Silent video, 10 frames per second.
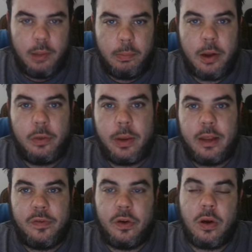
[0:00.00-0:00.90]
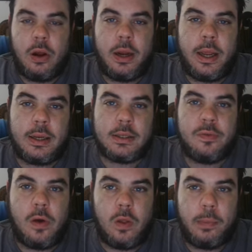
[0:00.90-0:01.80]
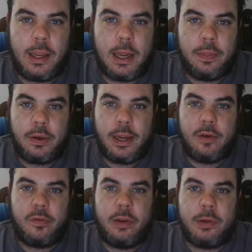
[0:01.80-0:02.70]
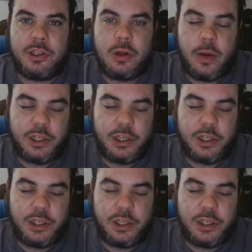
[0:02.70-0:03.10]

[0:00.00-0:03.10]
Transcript: By the way, if you're on X, follow me at the Dan Freeman Show.